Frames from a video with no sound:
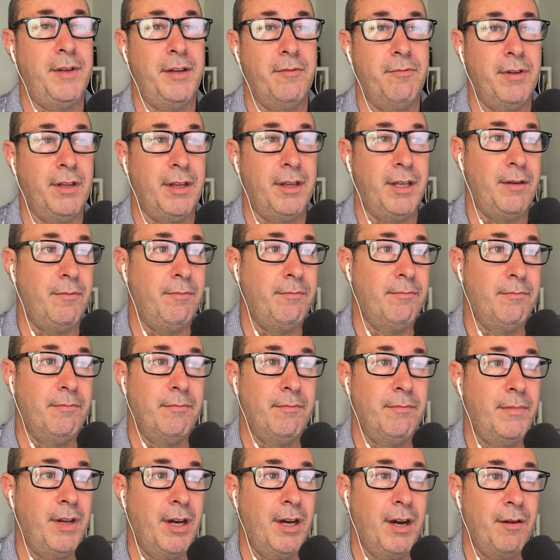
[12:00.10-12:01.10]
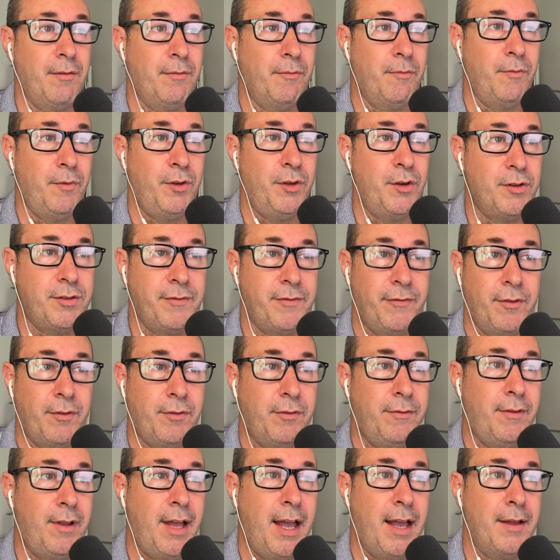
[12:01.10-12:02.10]
be really,
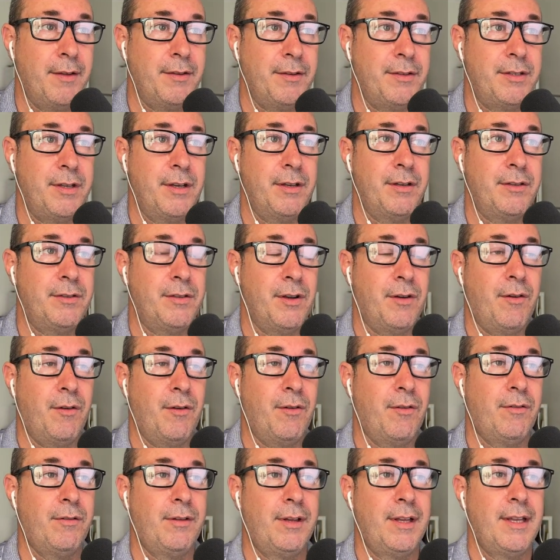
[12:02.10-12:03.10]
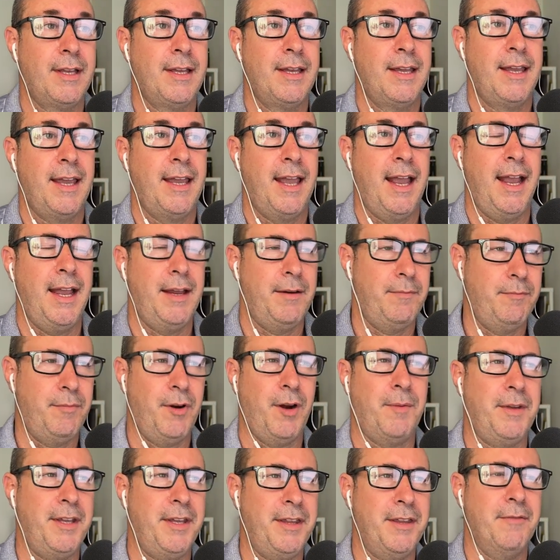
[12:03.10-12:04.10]
useful to all. And
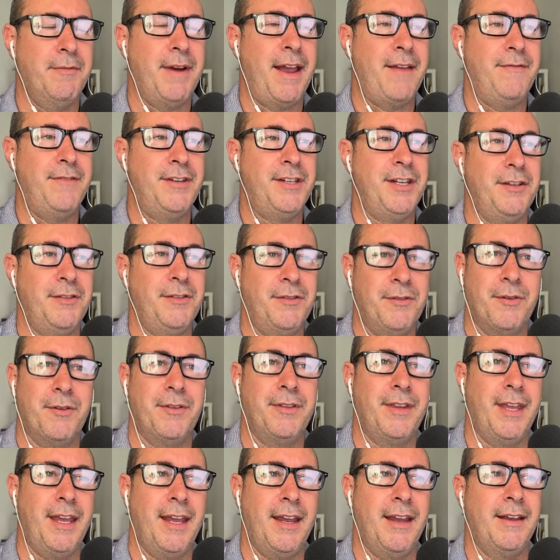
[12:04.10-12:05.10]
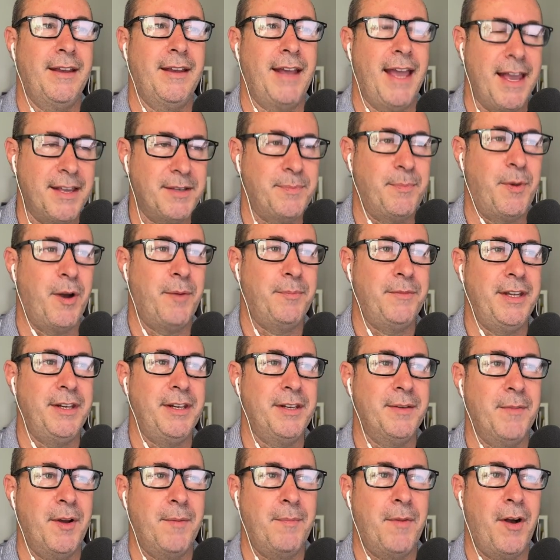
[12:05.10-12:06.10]
probably the ravaging thought there has popped
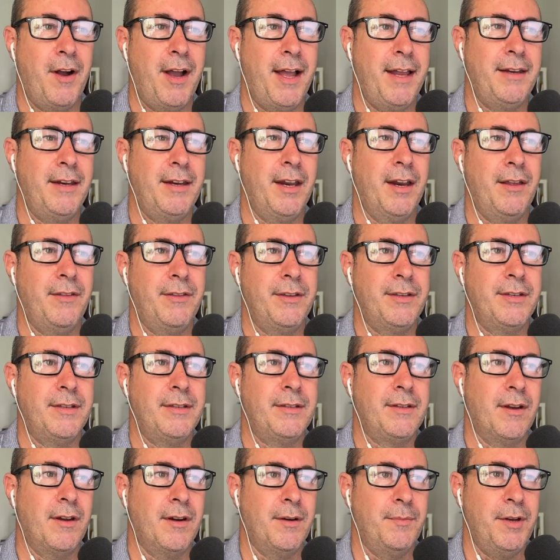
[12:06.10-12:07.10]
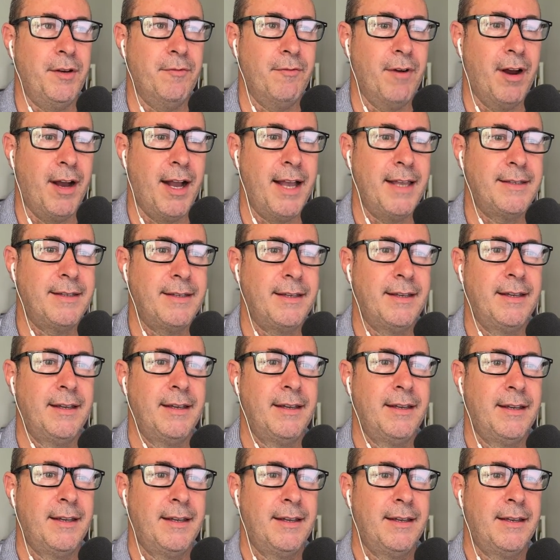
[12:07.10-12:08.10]
into my mind, this has got to be right.
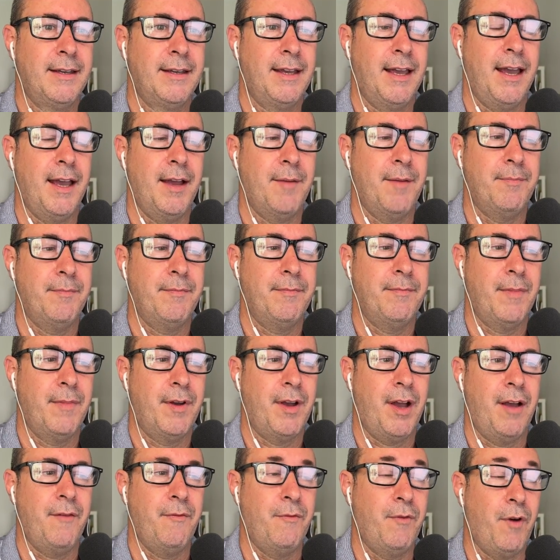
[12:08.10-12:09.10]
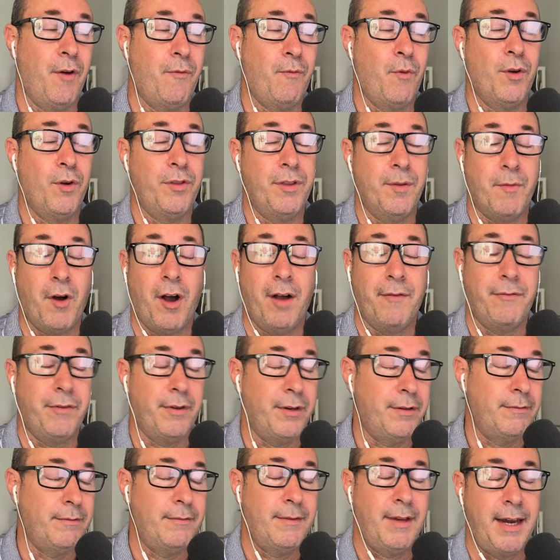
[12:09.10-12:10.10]
I've warded them off,
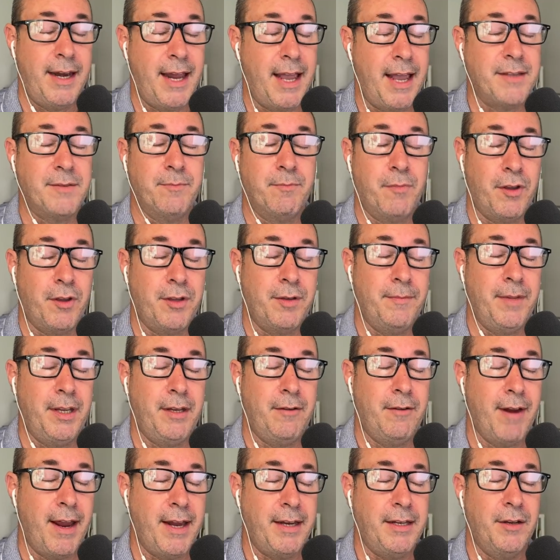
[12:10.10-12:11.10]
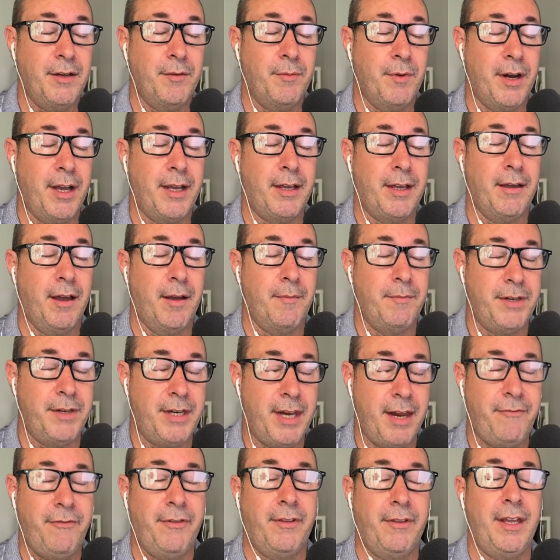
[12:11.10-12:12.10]
and it hasn't bothered me a great deal, but I'm
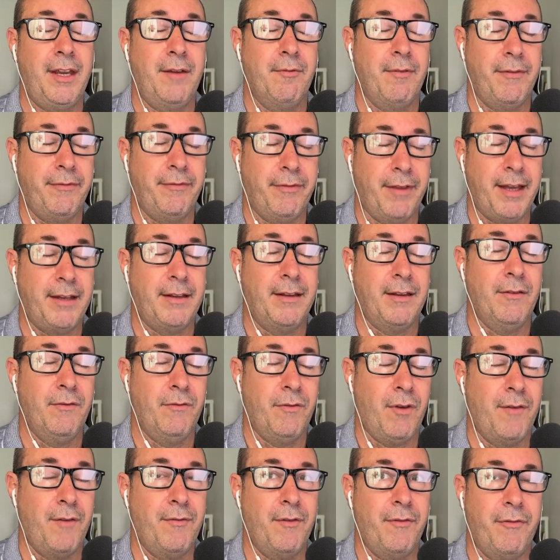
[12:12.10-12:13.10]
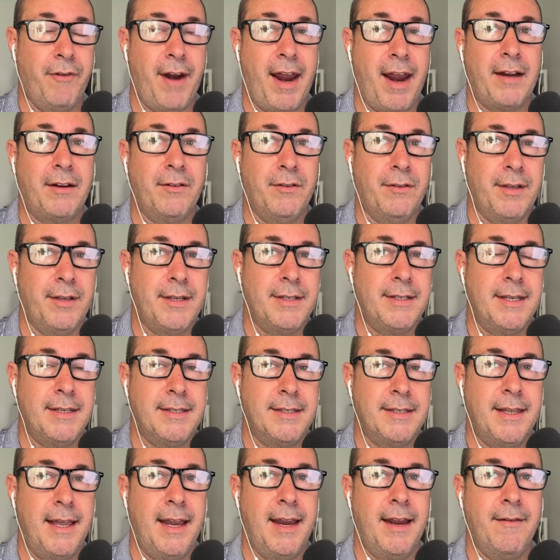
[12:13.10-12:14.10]
definitely reflective of a fractal that
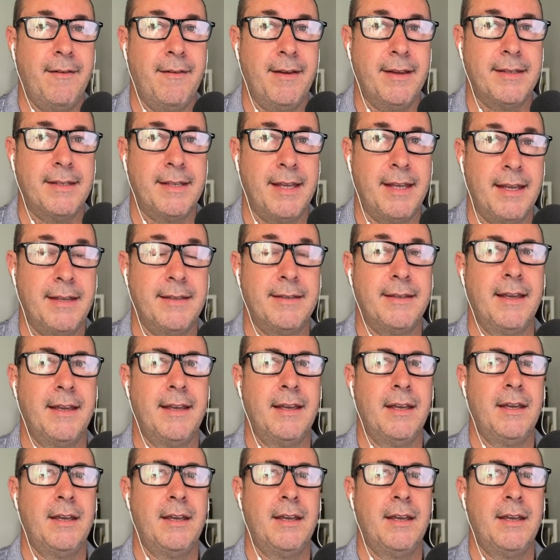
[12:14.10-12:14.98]
sits there and says,